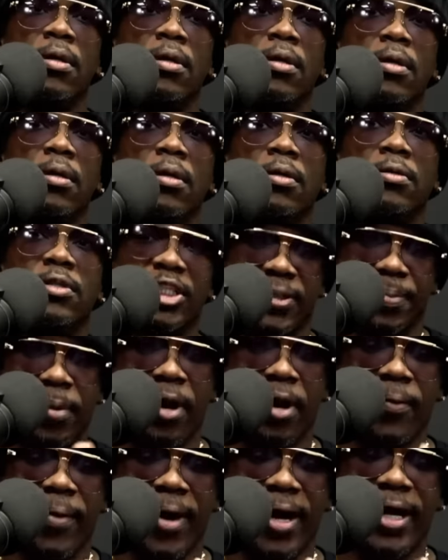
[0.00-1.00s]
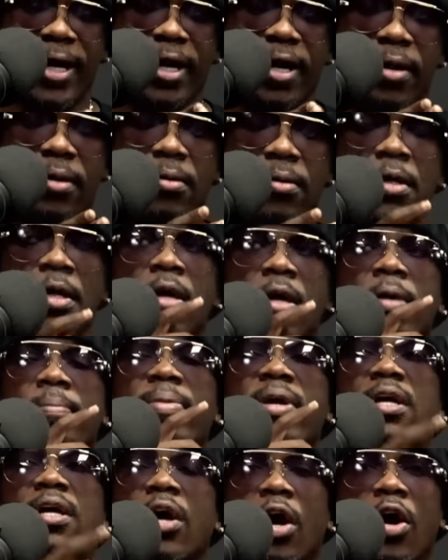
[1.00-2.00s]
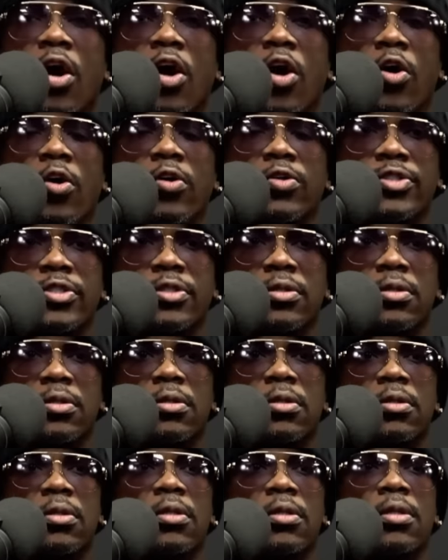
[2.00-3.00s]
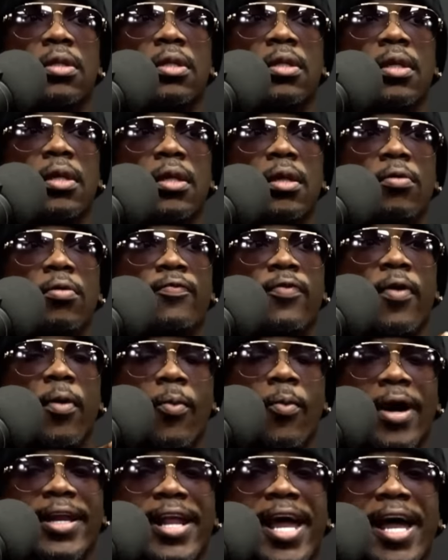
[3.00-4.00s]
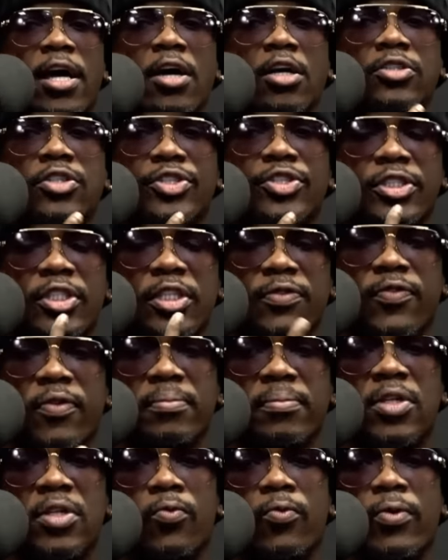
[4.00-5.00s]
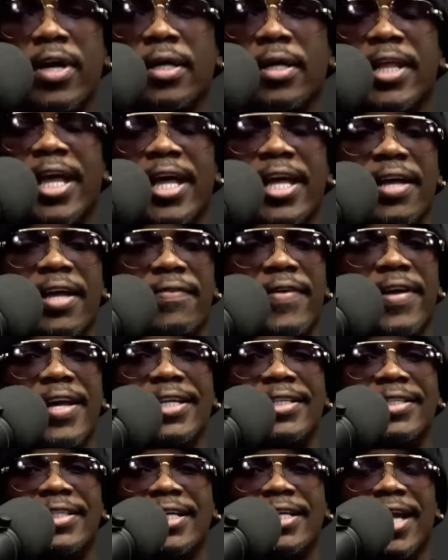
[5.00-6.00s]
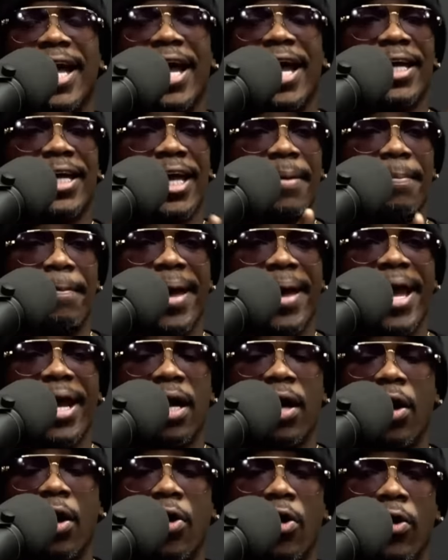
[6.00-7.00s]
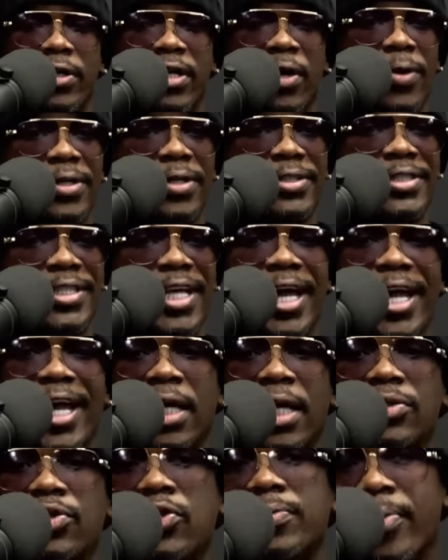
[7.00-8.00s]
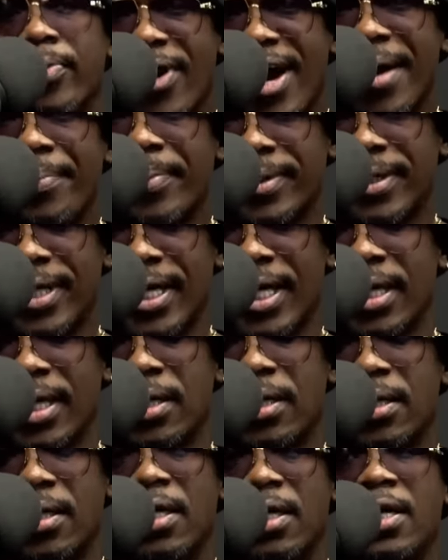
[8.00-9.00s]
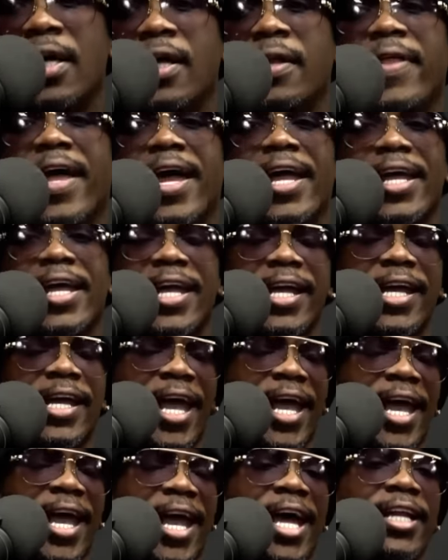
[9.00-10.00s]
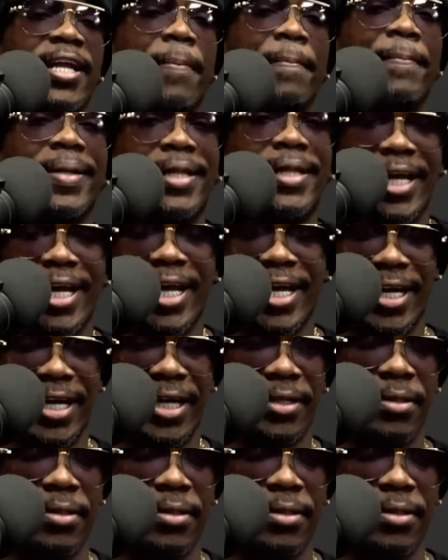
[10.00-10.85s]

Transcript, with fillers: this part right here, because from what I understood from Darrell, that if he did not get back on and was not handled properly, that he had a plan